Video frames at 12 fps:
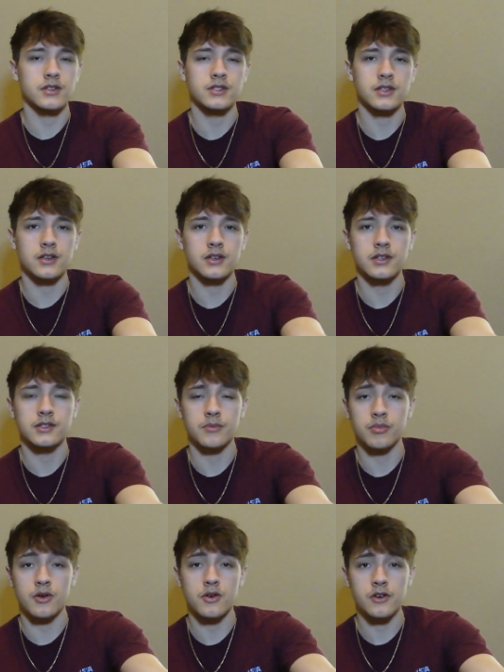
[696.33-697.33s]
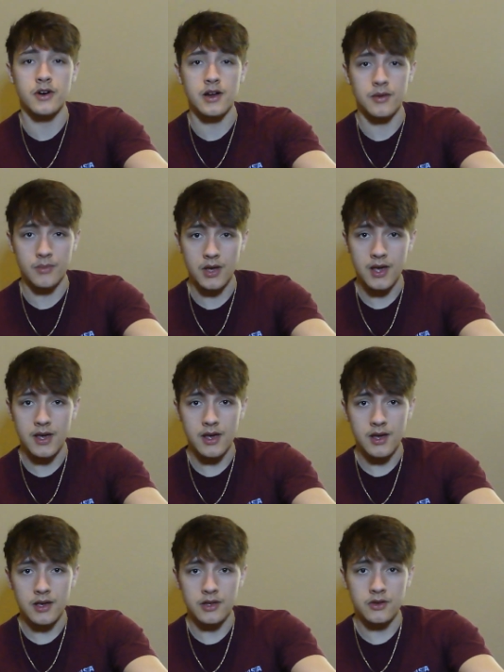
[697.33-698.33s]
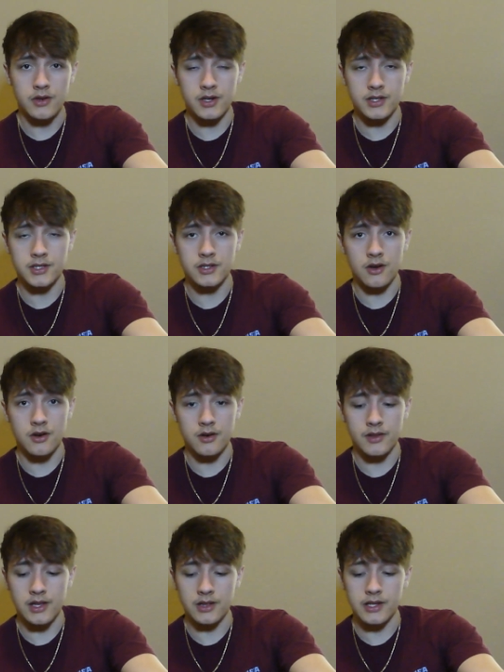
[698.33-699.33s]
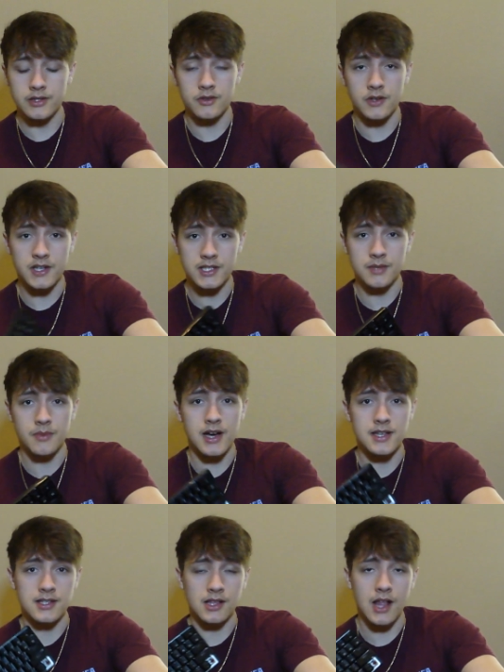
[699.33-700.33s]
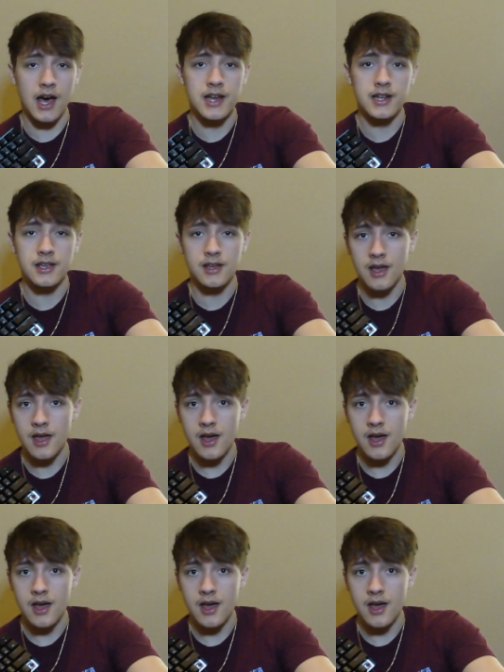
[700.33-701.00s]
It's a program you can install that lets you customize the lighting.